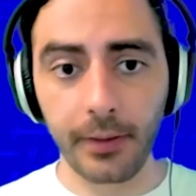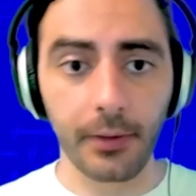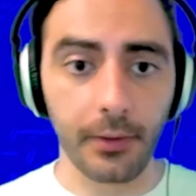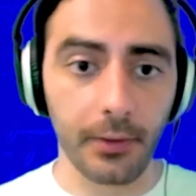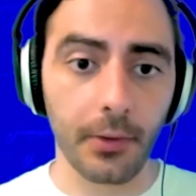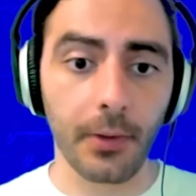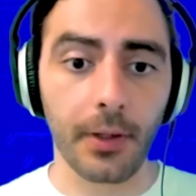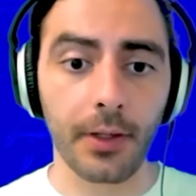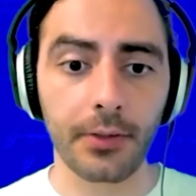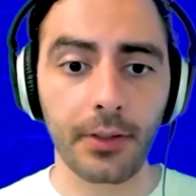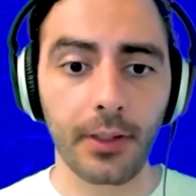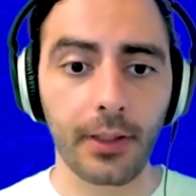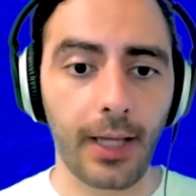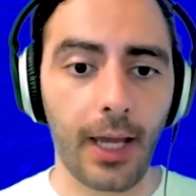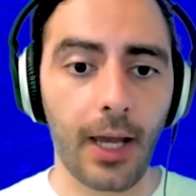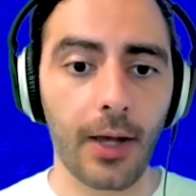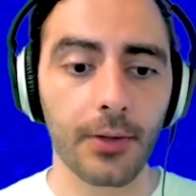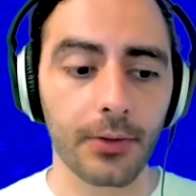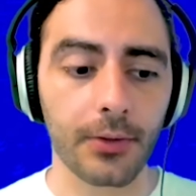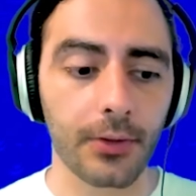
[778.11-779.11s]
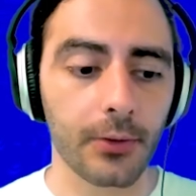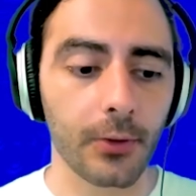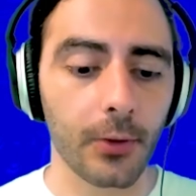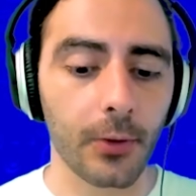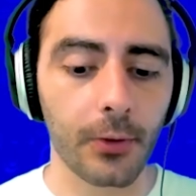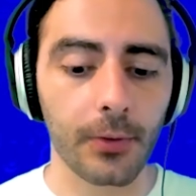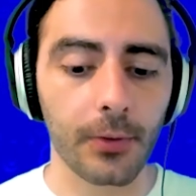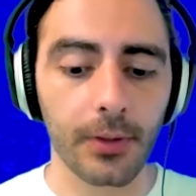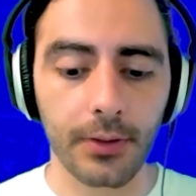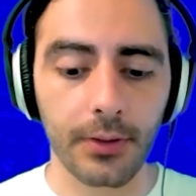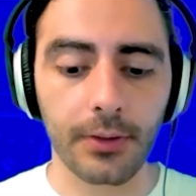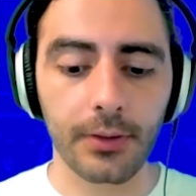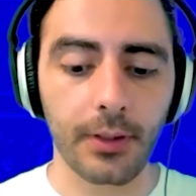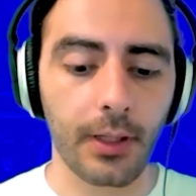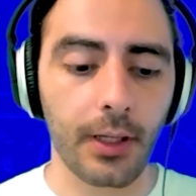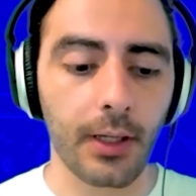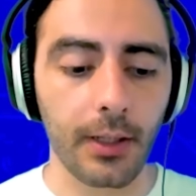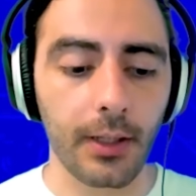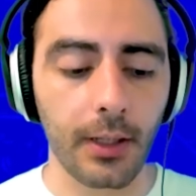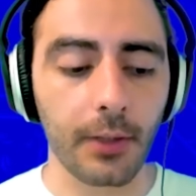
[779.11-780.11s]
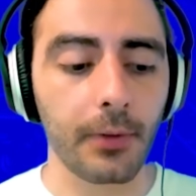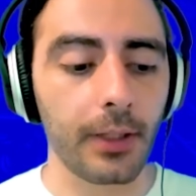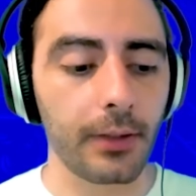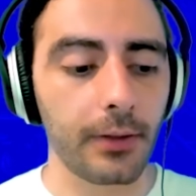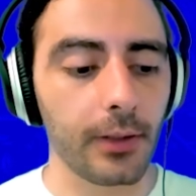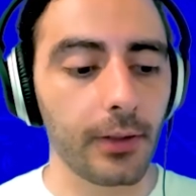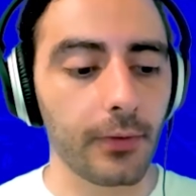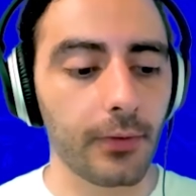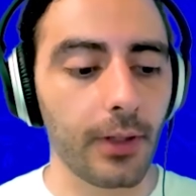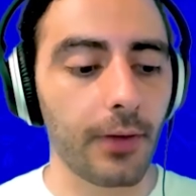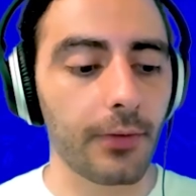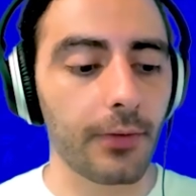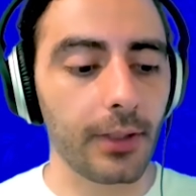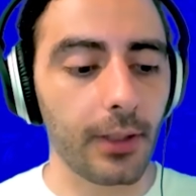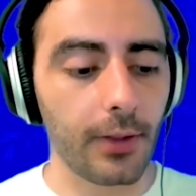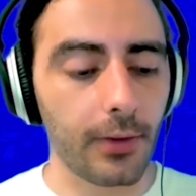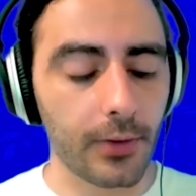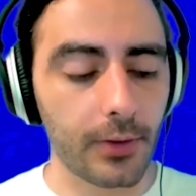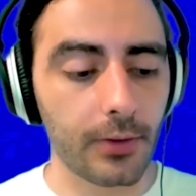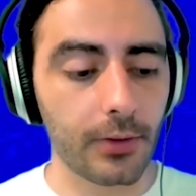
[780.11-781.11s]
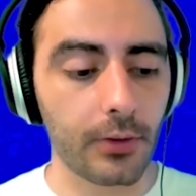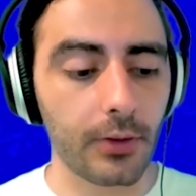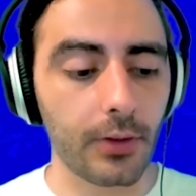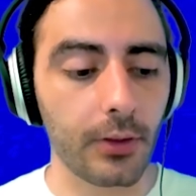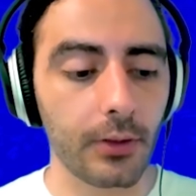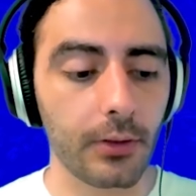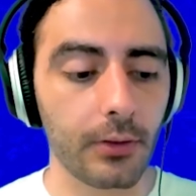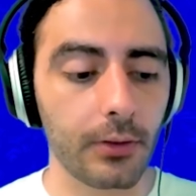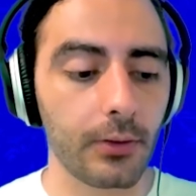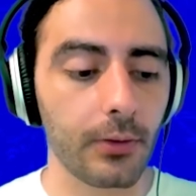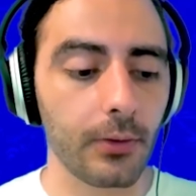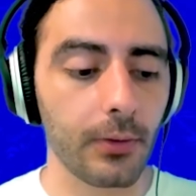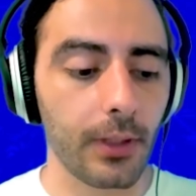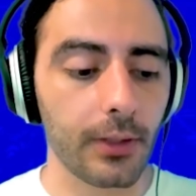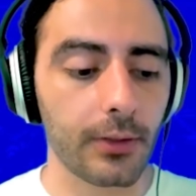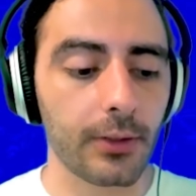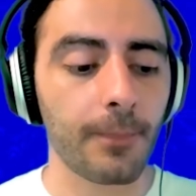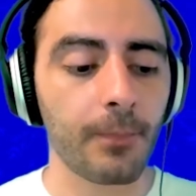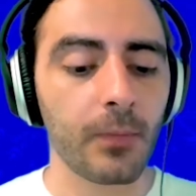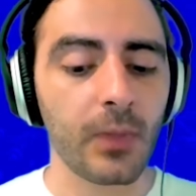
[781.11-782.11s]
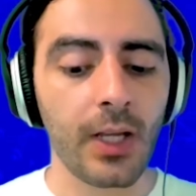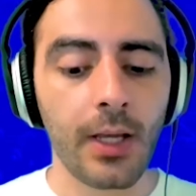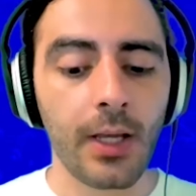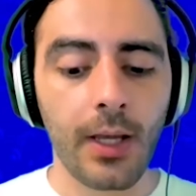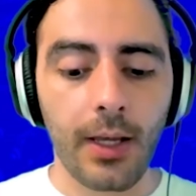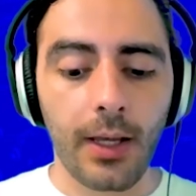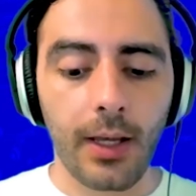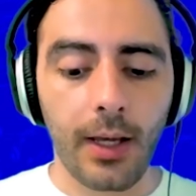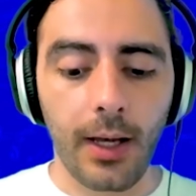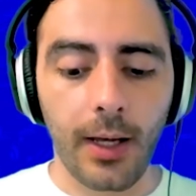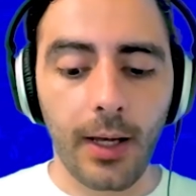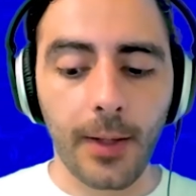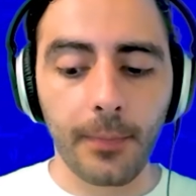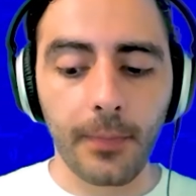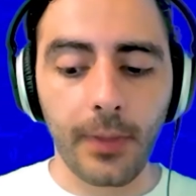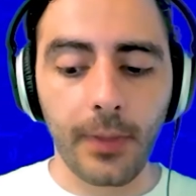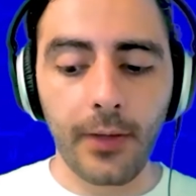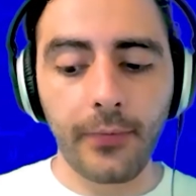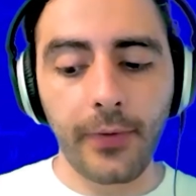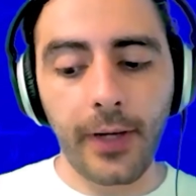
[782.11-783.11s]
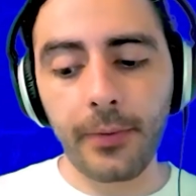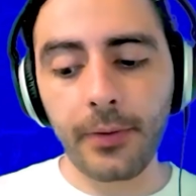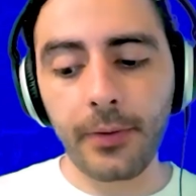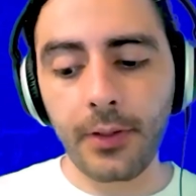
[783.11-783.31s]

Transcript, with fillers: You you are selling houses, so there is yep. Uh, a great deal of, of sales to this. Um, if I